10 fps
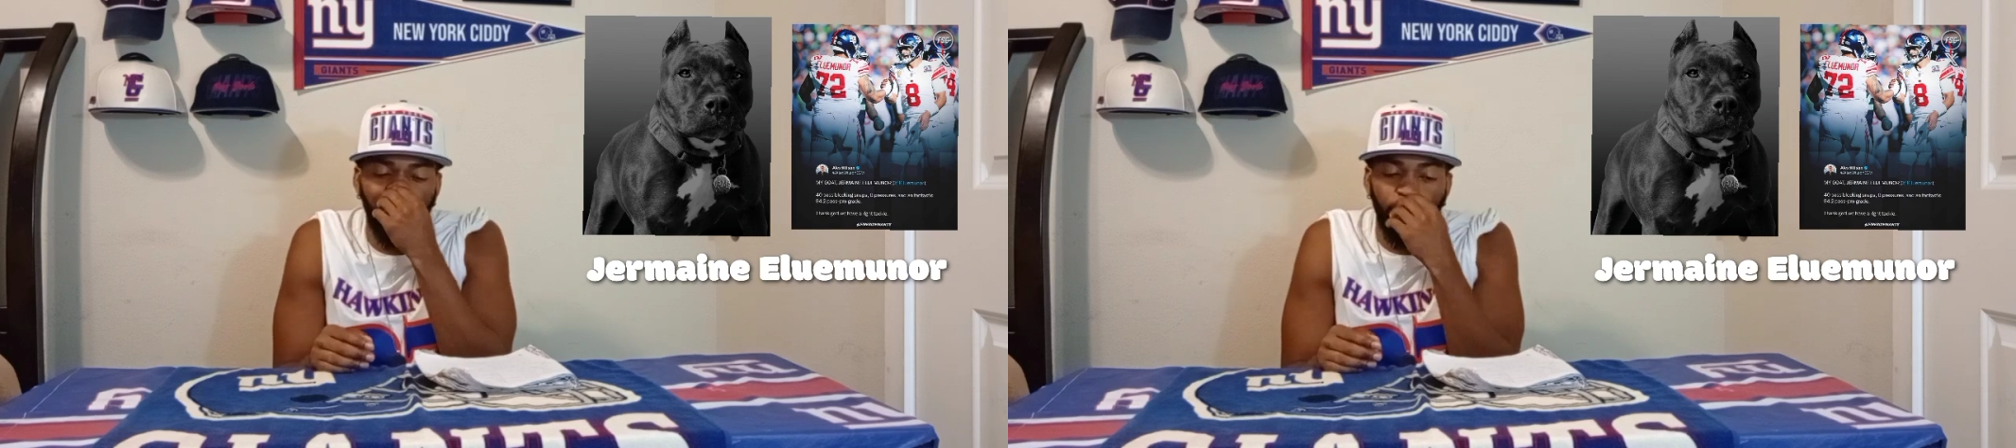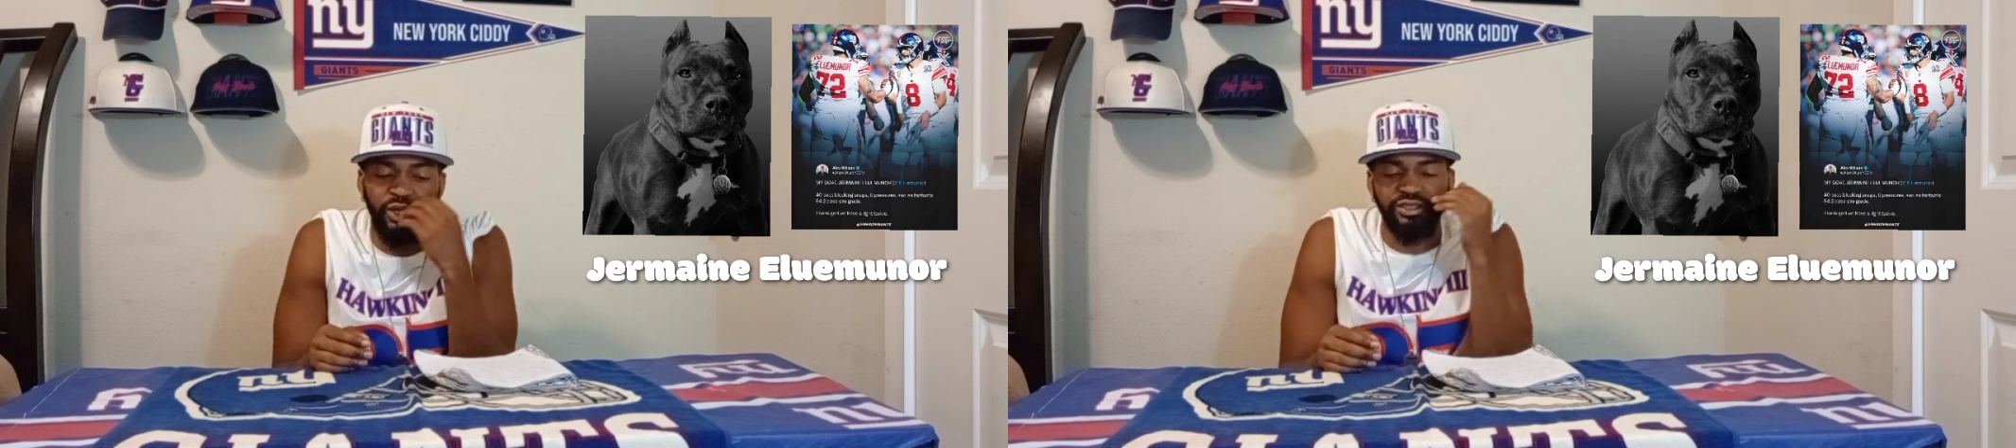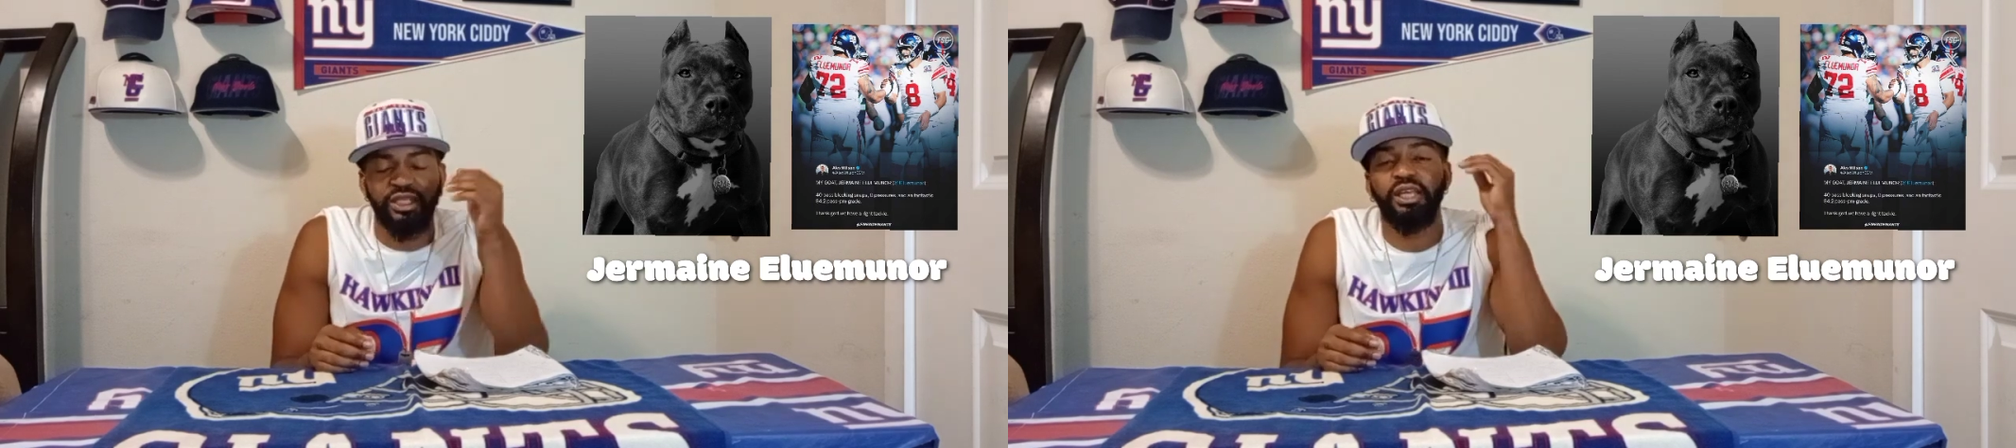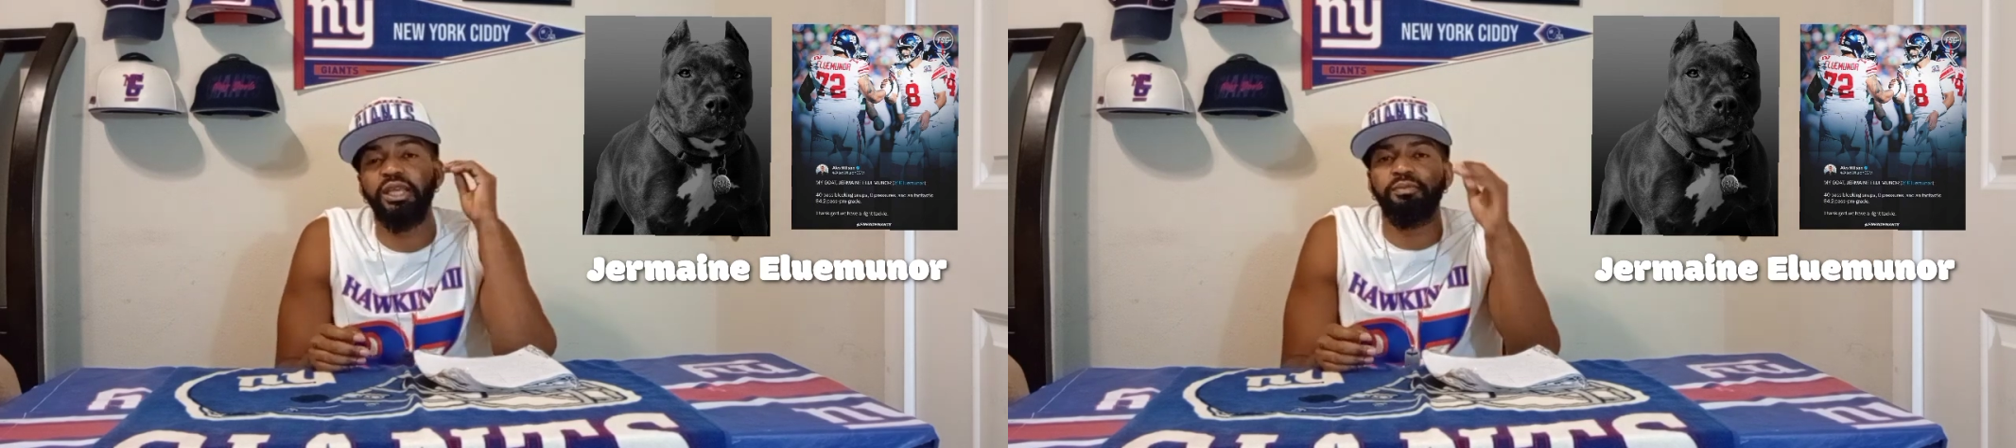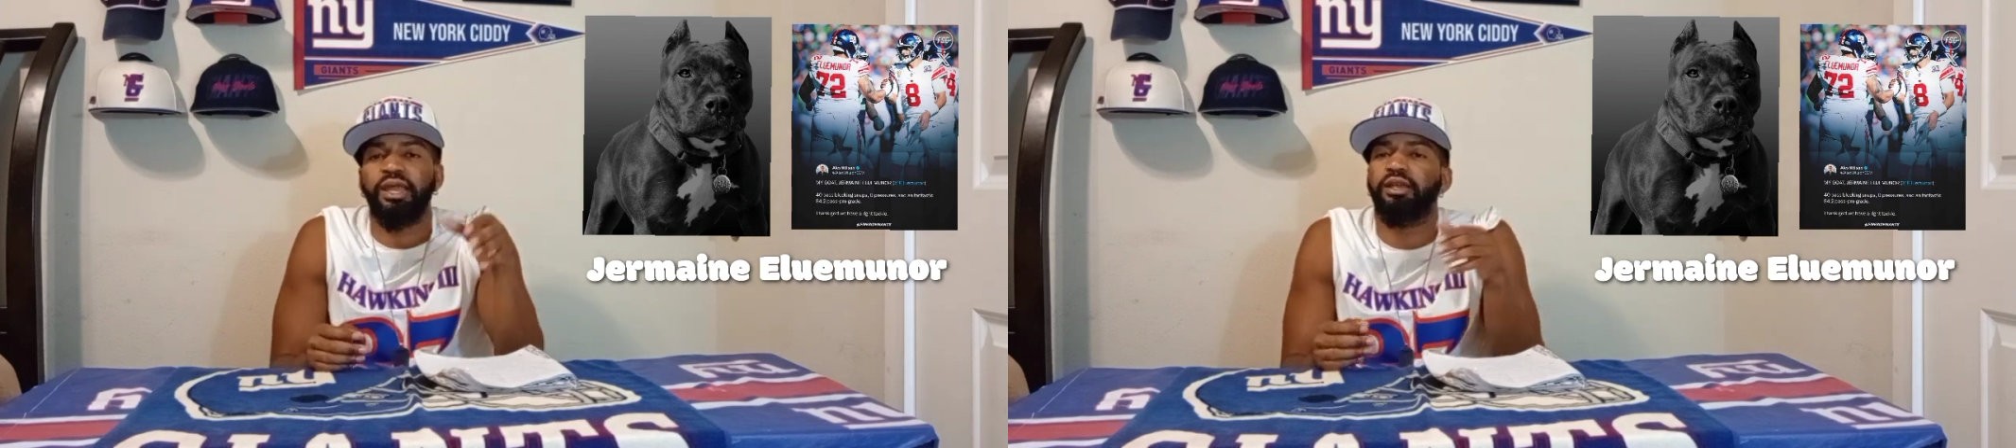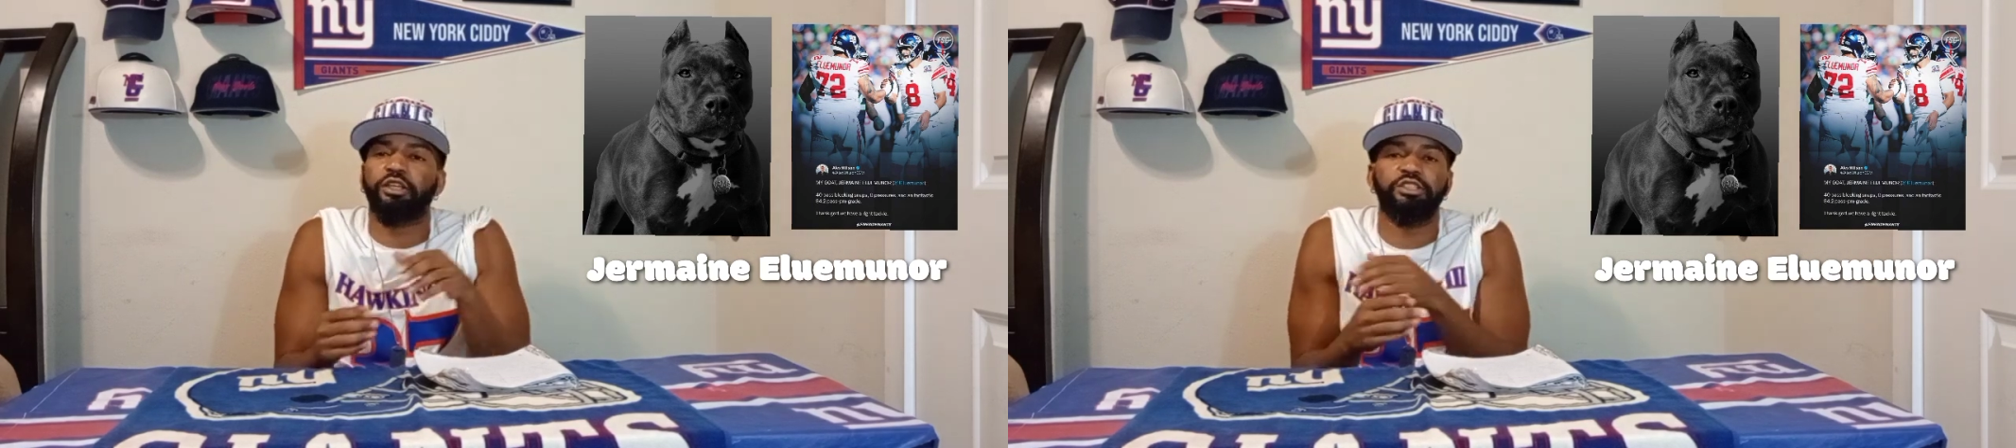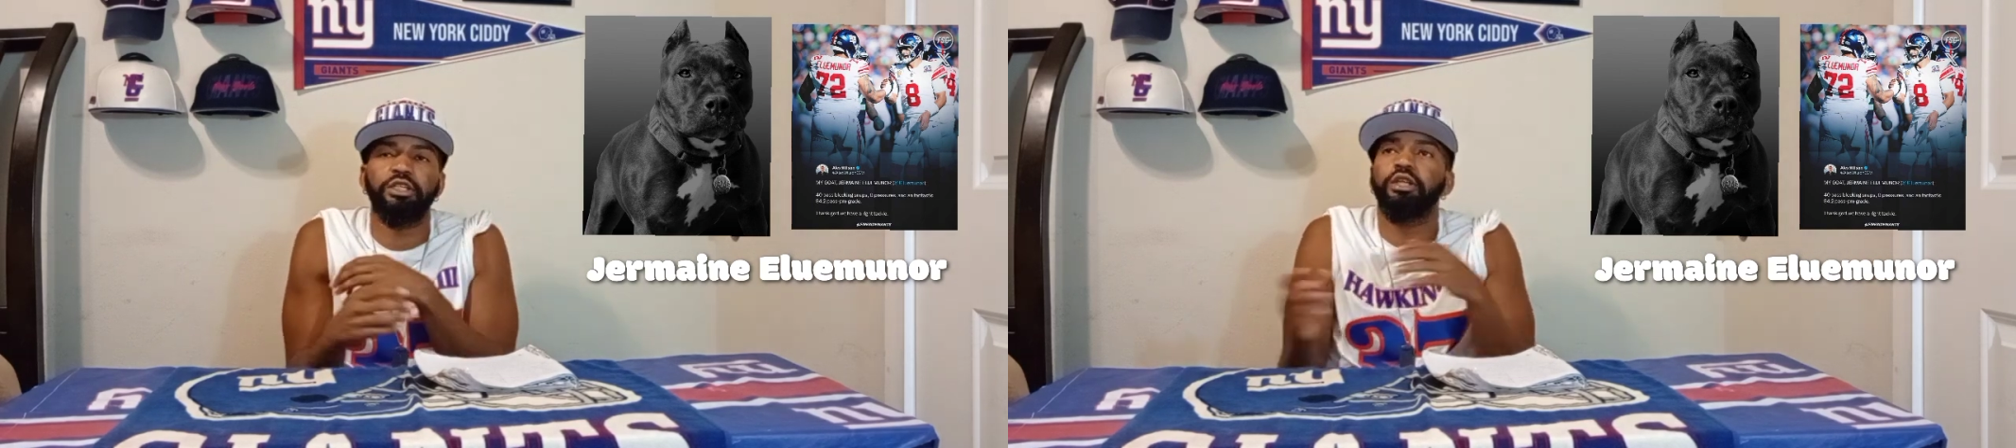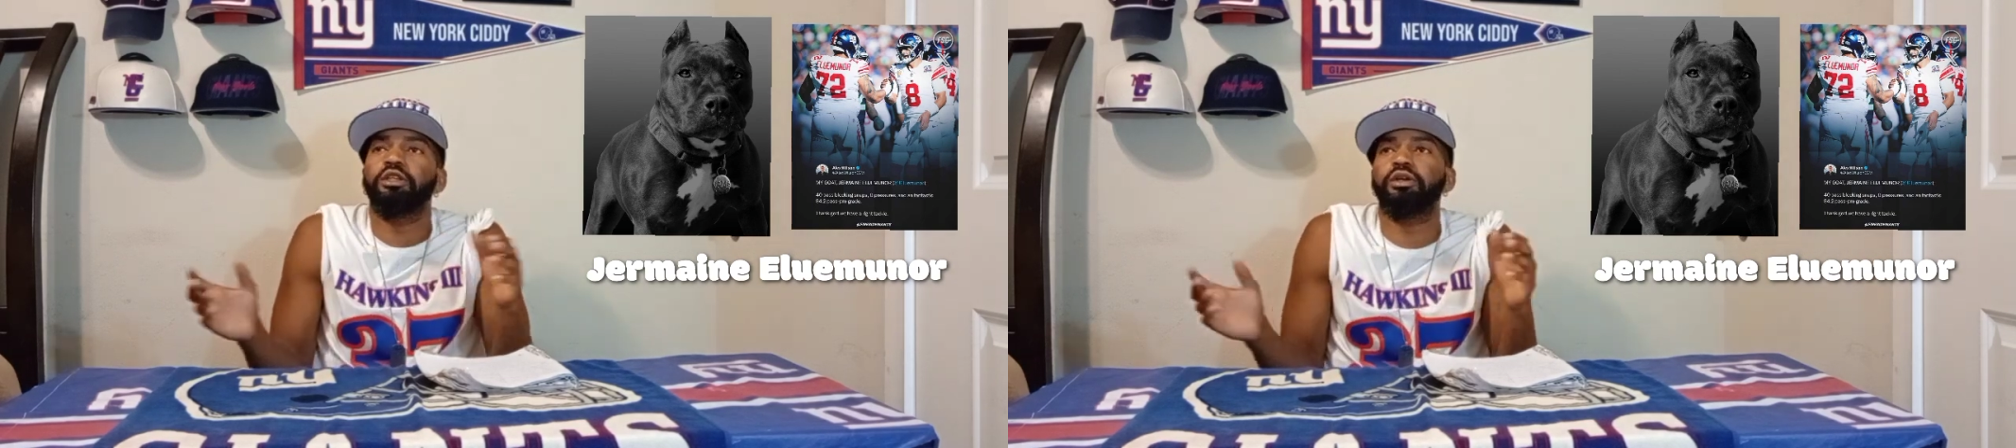the reason he made it, because
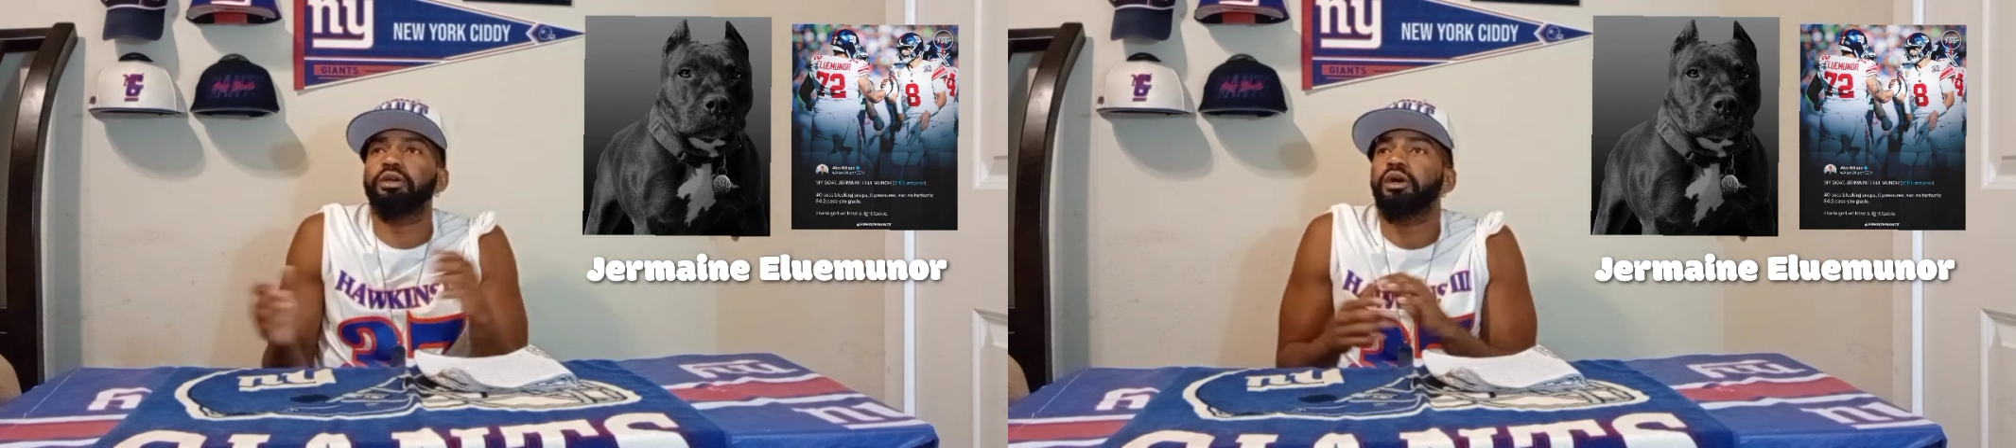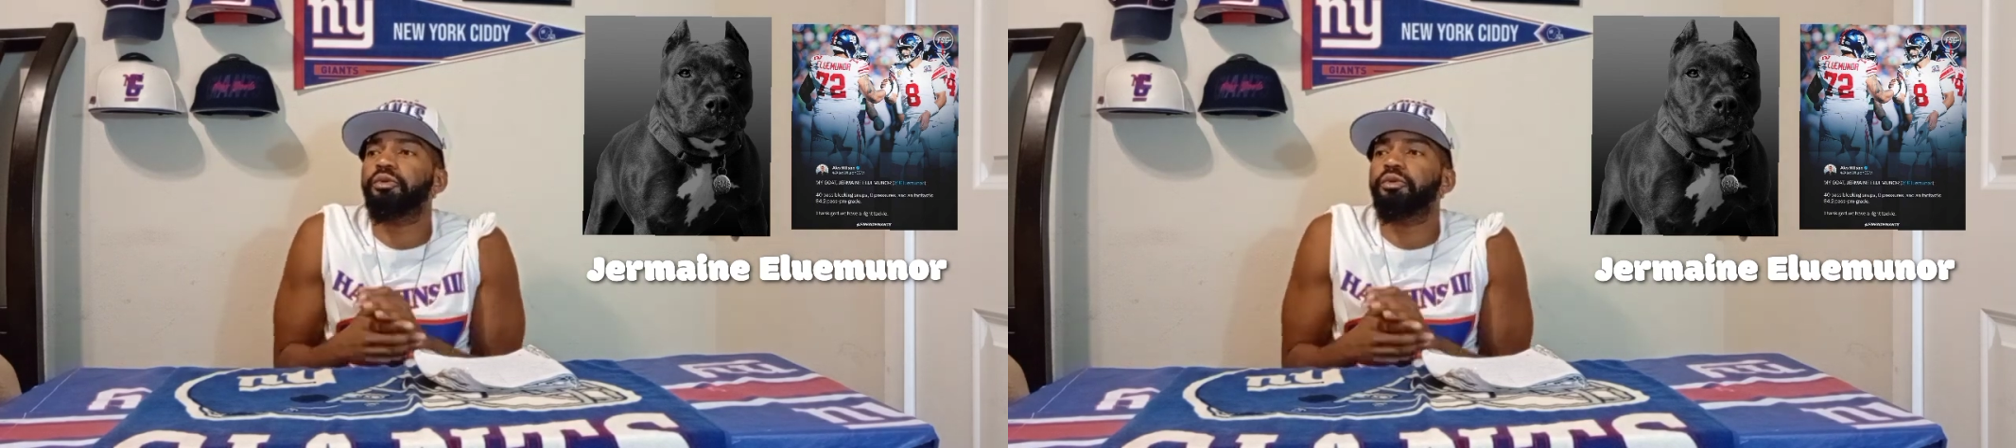look,